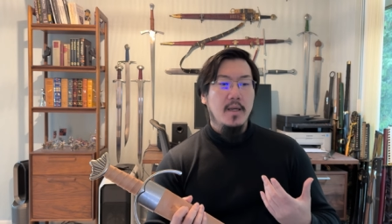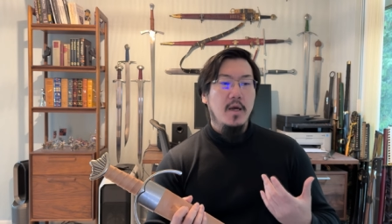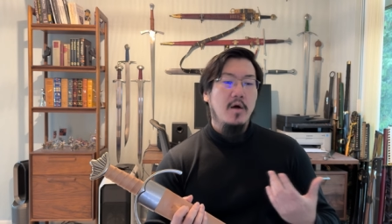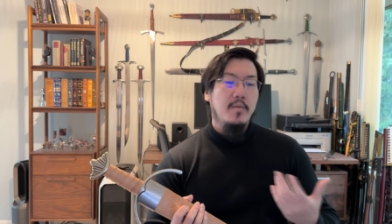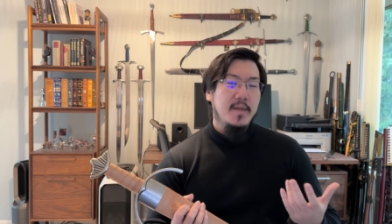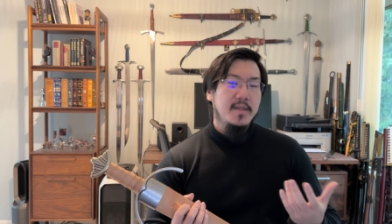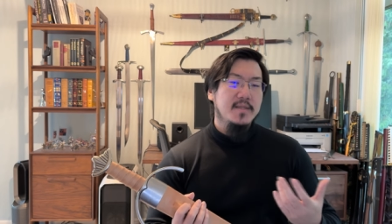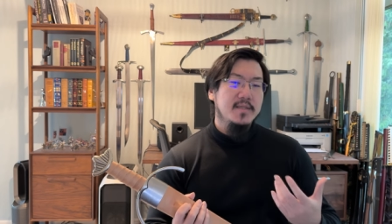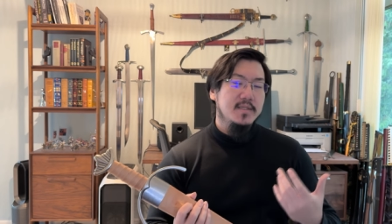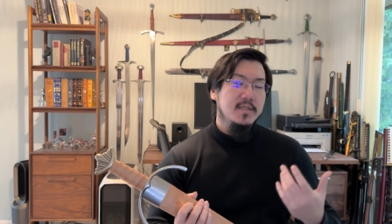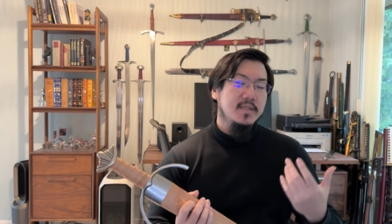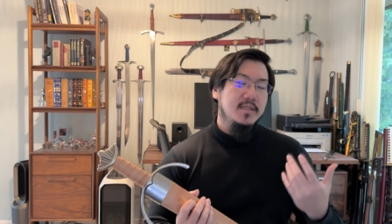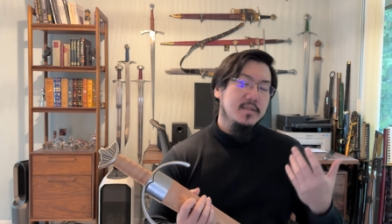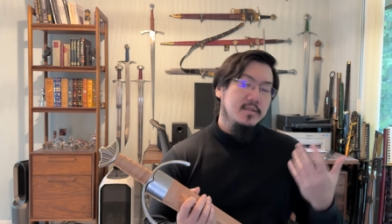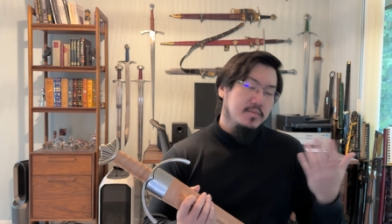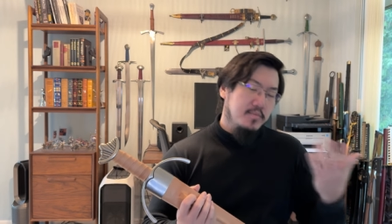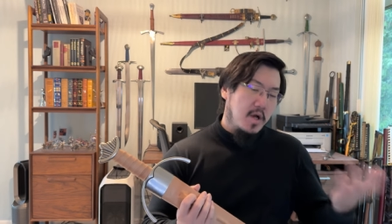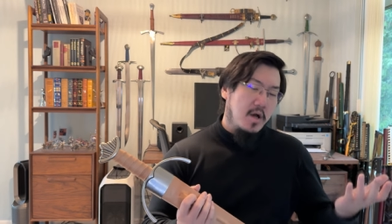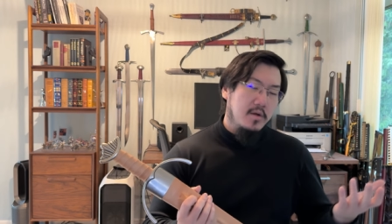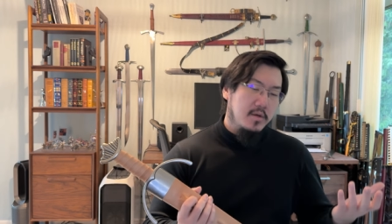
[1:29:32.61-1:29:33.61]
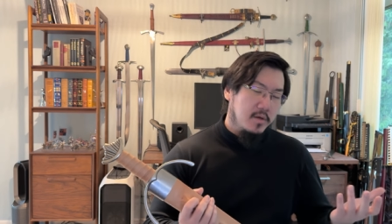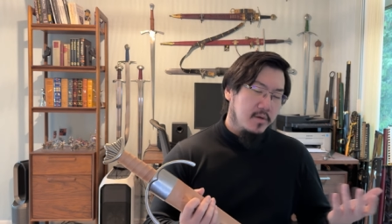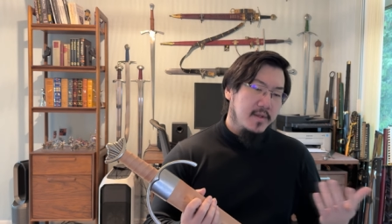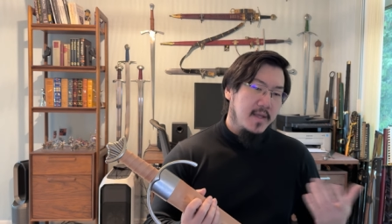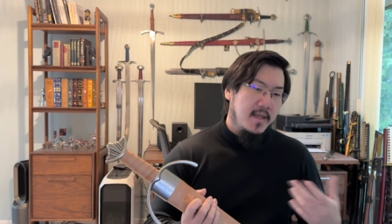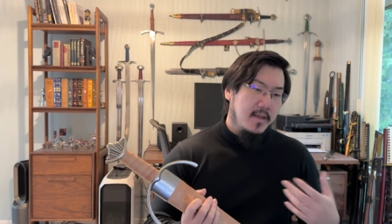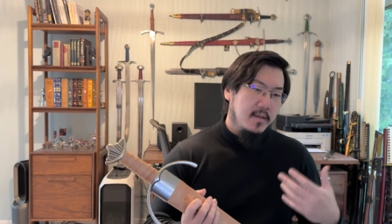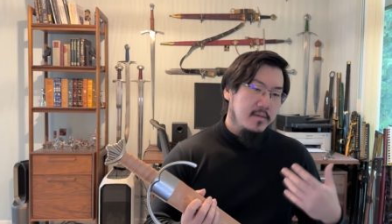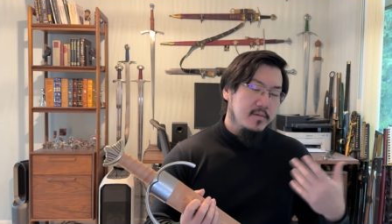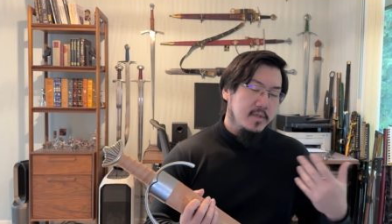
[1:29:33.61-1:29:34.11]
All bit smaller
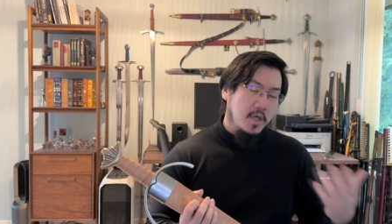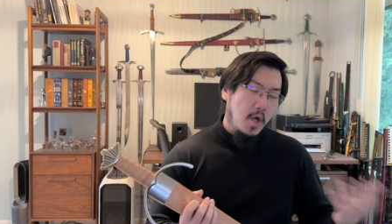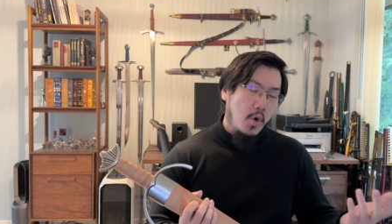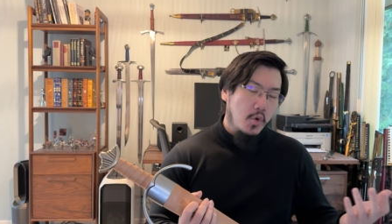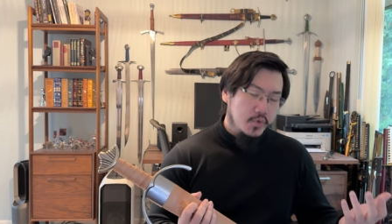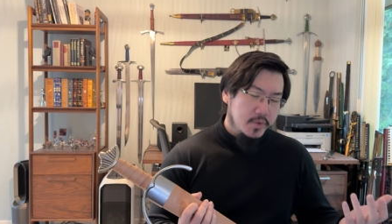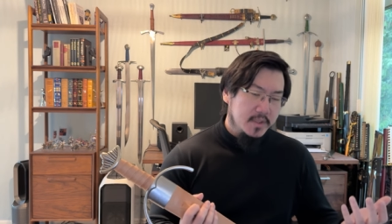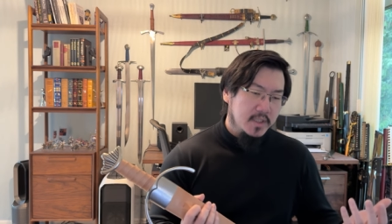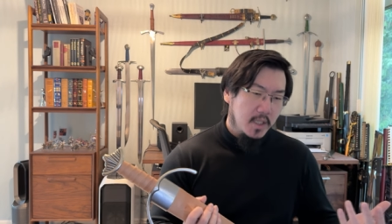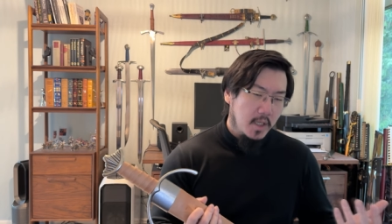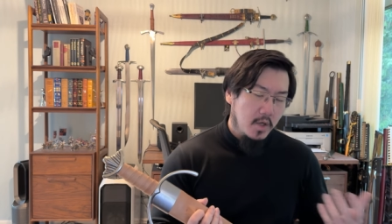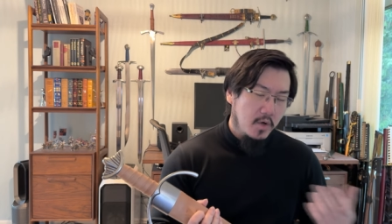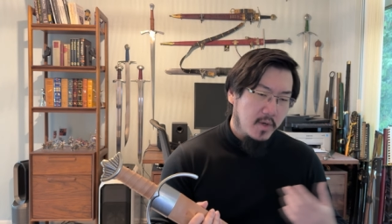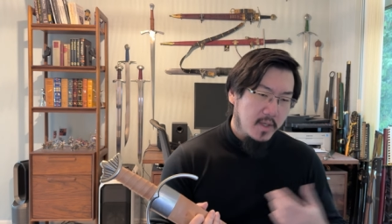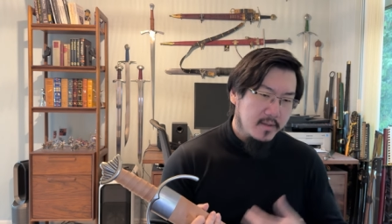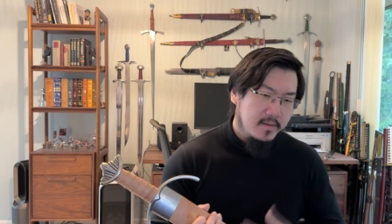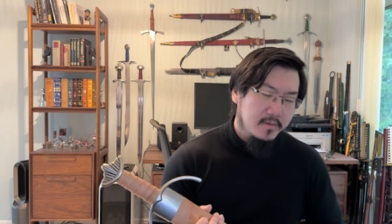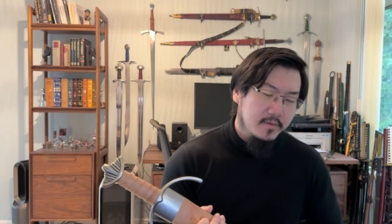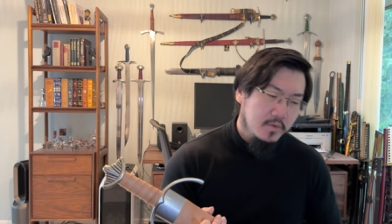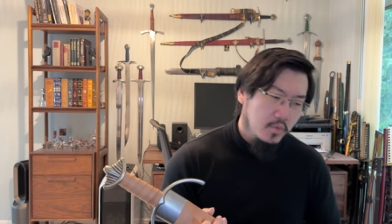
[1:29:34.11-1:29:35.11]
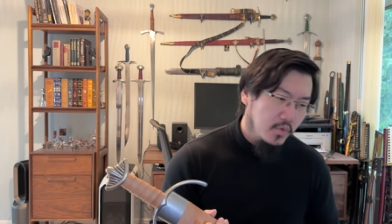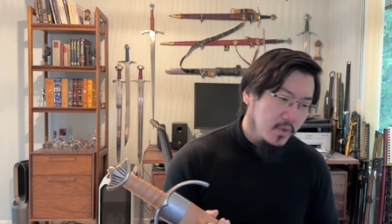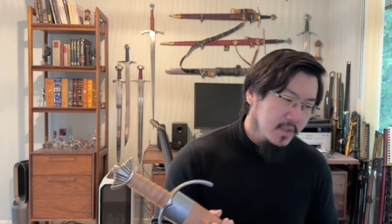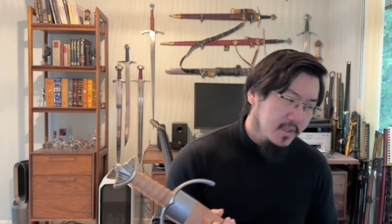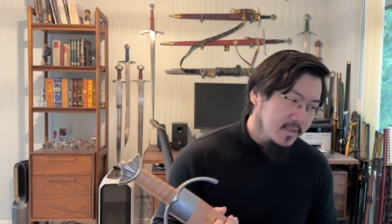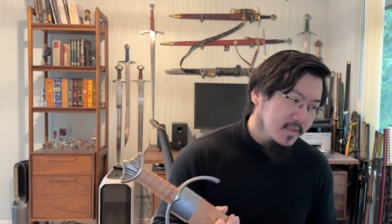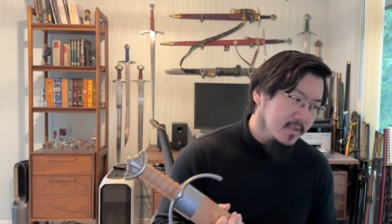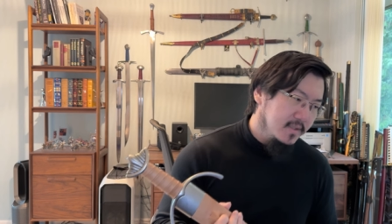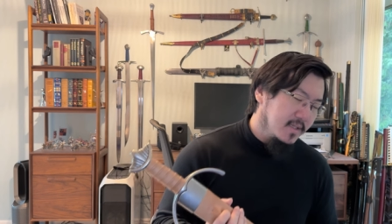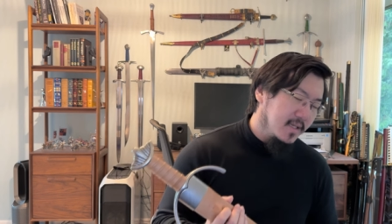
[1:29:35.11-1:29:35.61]
than cold steel and with
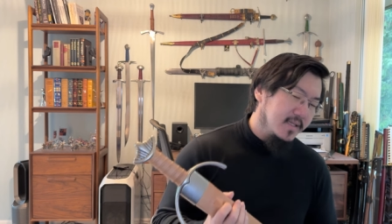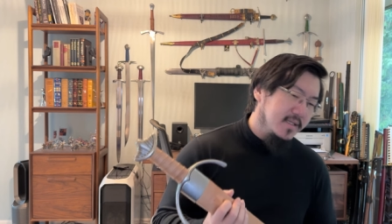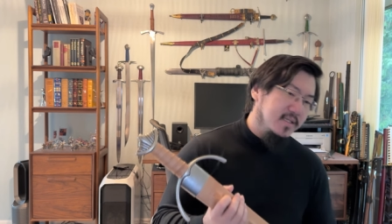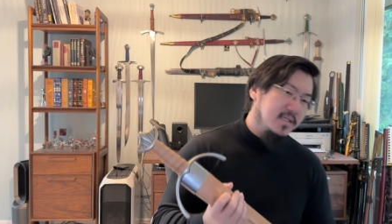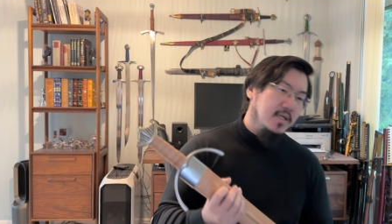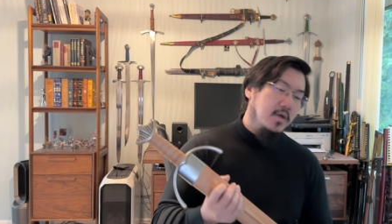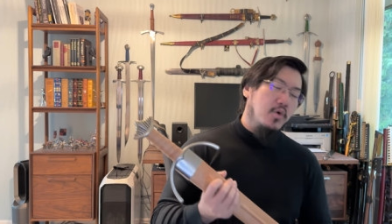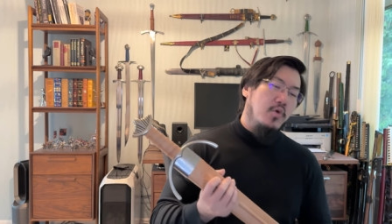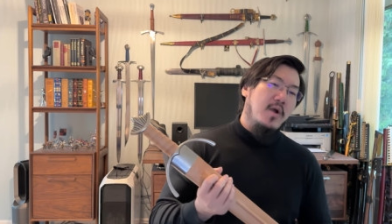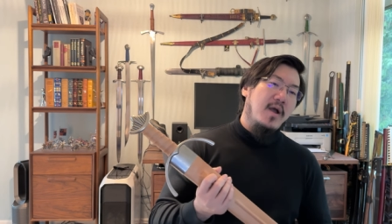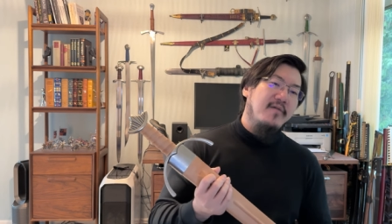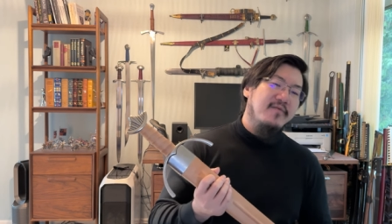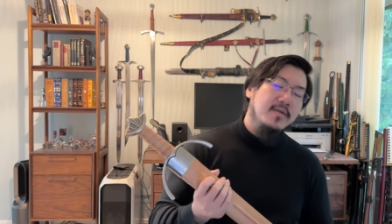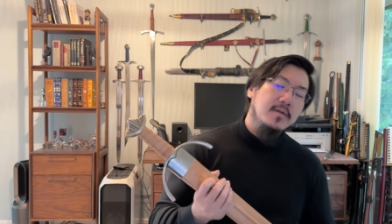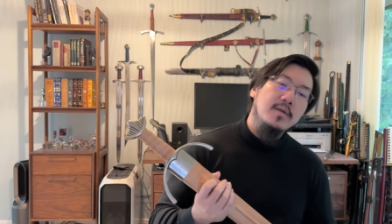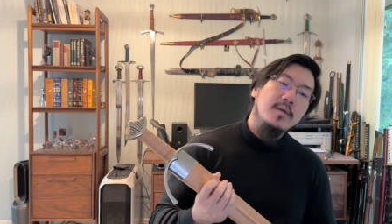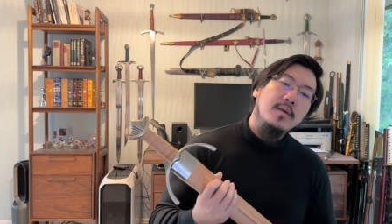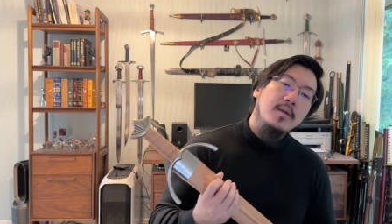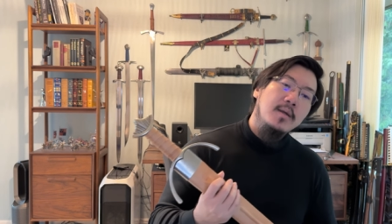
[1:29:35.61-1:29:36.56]
less steel craft.